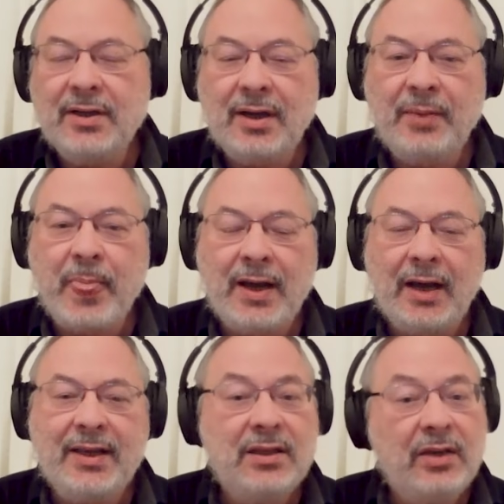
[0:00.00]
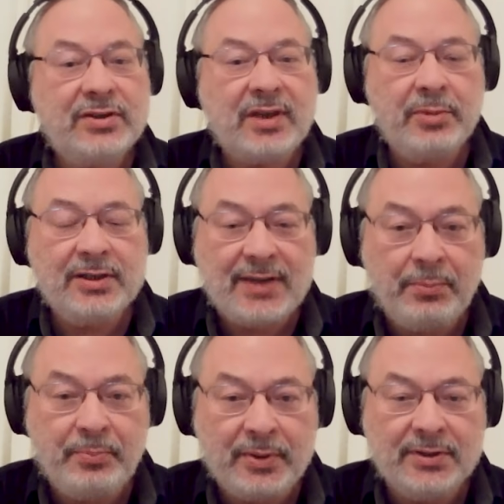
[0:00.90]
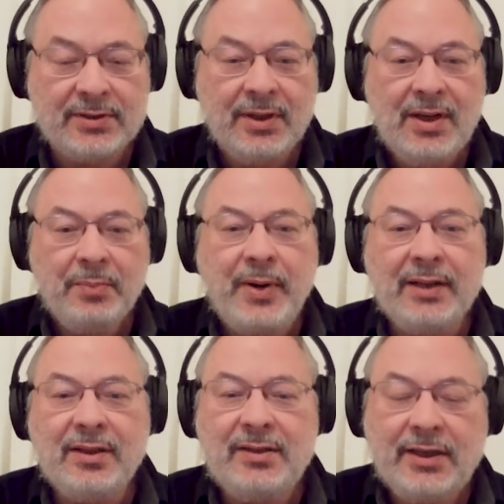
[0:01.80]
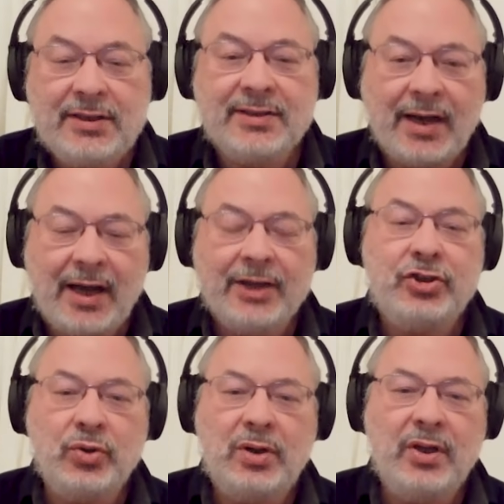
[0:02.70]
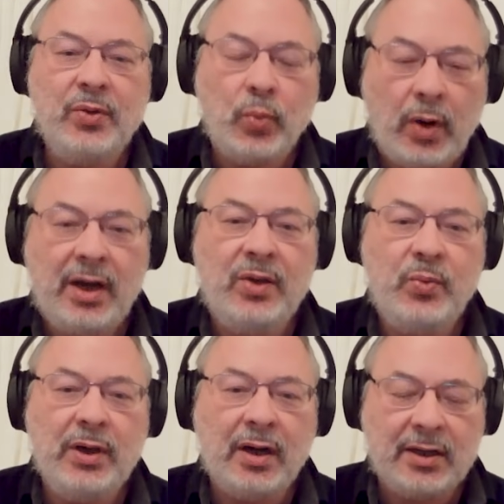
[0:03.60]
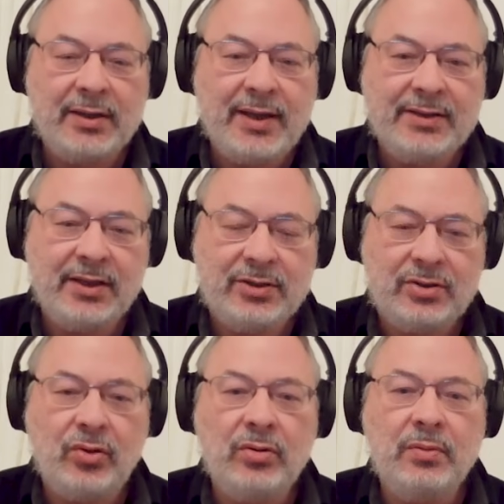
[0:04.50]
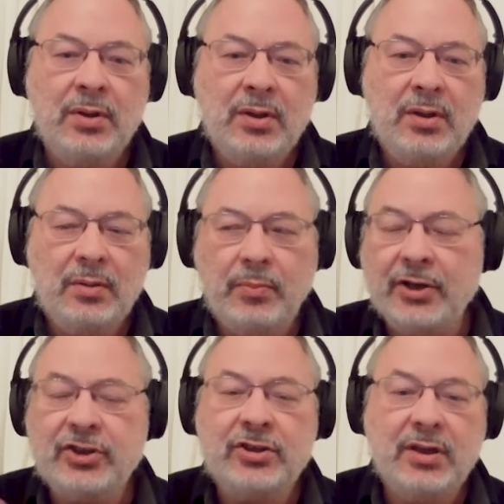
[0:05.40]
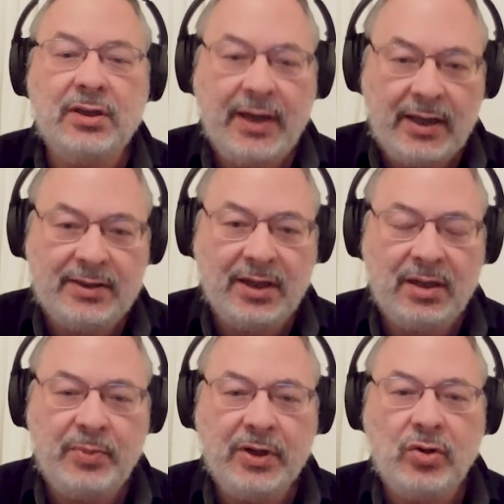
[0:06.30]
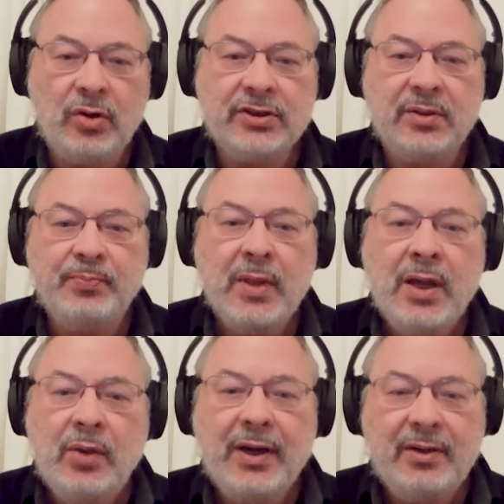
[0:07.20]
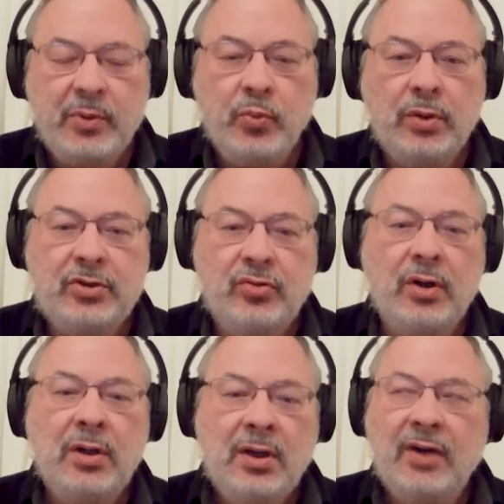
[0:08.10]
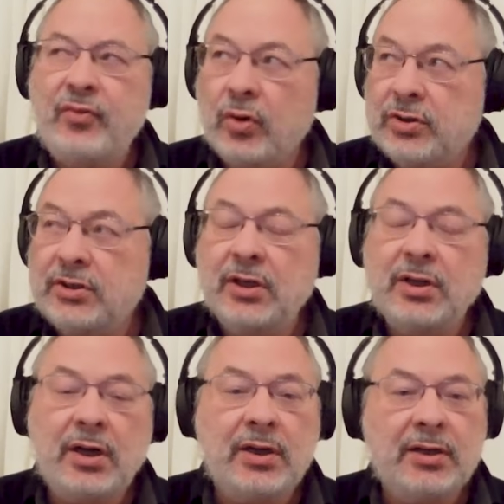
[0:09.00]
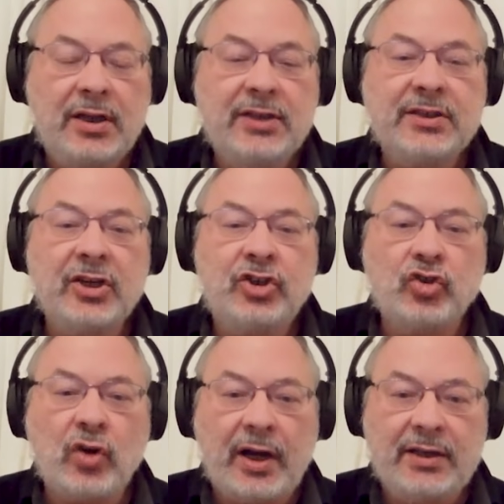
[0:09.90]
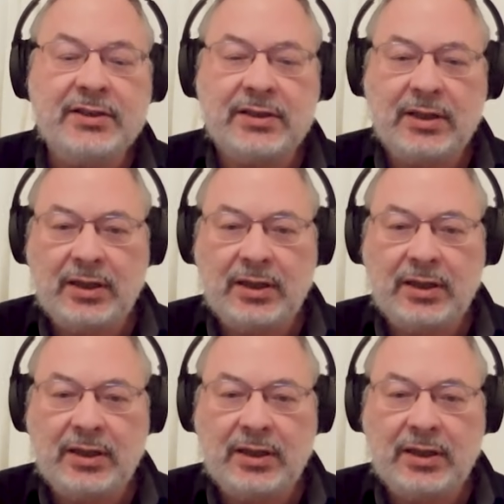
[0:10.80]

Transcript: I can give you some examples, but this is actually why we are collecting so much data, because we want to first at least characterize